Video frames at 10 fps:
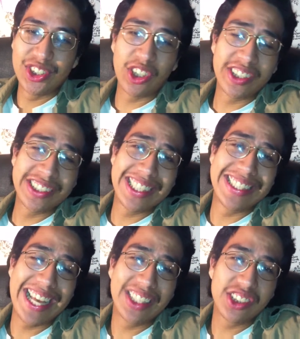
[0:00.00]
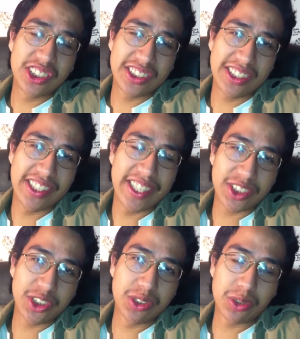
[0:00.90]
Certain analogous
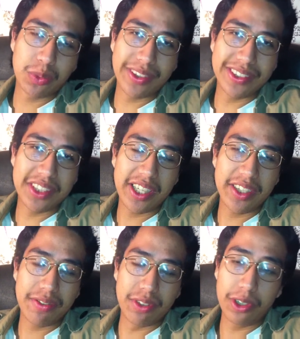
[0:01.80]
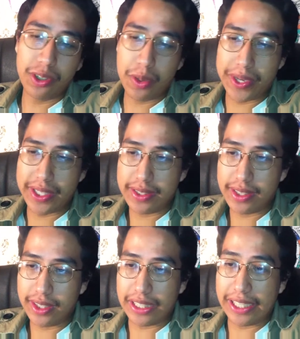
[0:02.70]
connections with the sign of Virgo is
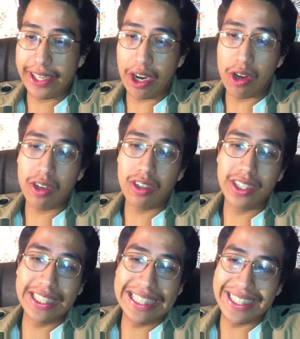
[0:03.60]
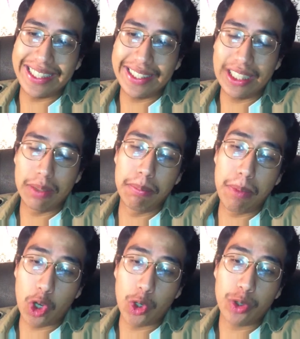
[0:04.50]
that they are a
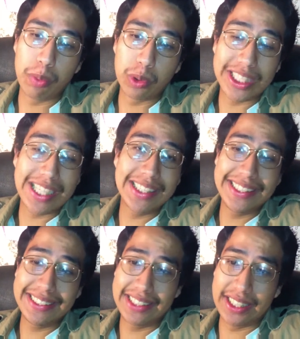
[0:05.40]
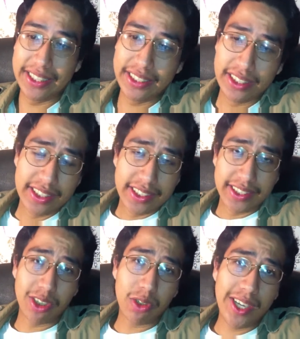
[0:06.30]
earth modality sign.
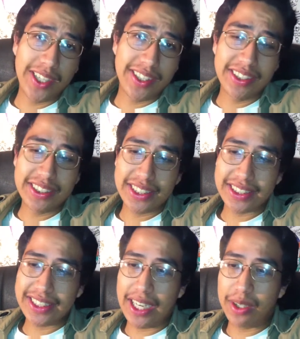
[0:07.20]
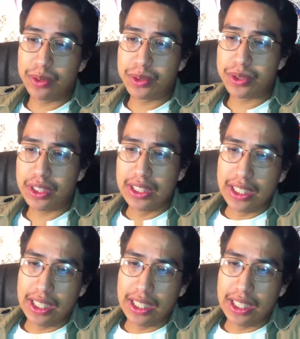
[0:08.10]
They're located in the 6th house.